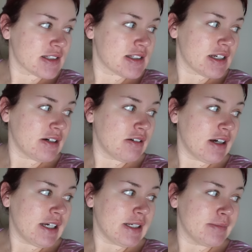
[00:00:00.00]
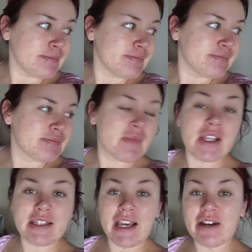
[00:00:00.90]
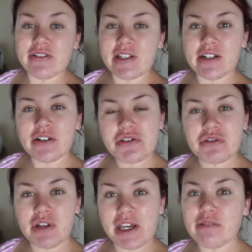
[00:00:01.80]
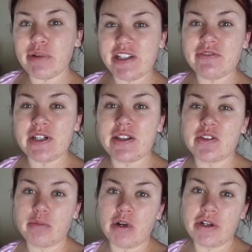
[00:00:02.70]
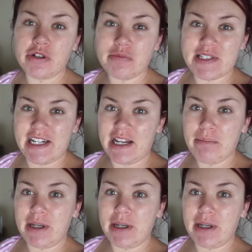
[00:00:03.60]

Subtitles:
So, yeah, I was gonna go to like a breastfeeding support group today,